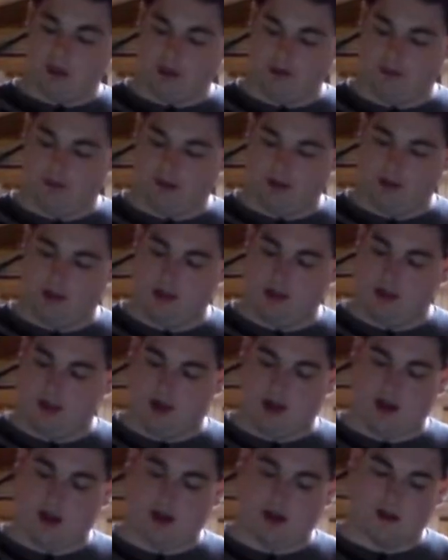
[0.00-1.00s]

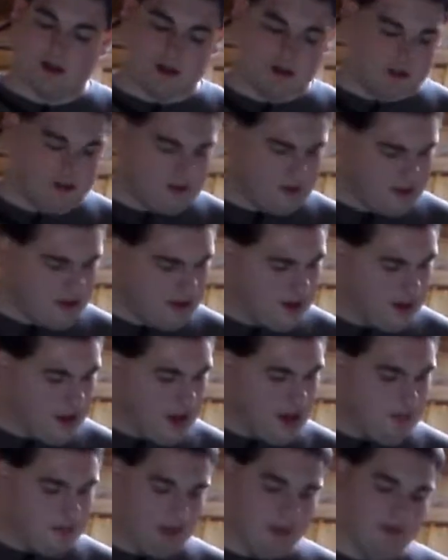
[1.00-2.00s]

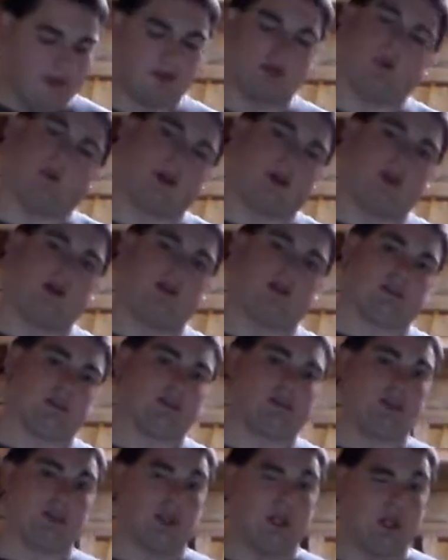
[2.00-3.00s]
PV20.
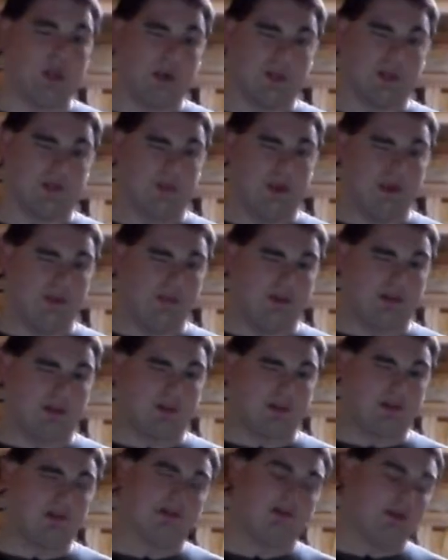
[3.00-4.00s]
It's actually a USB
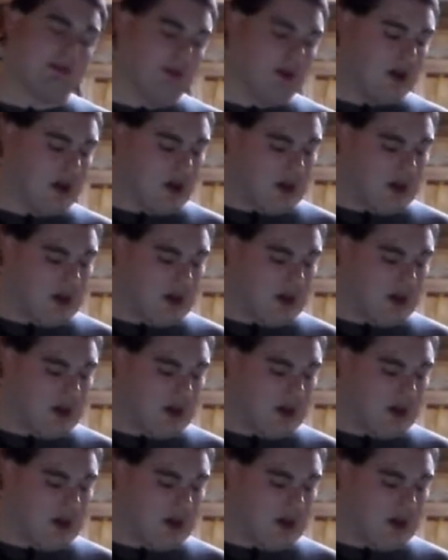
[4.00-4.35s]
mixer.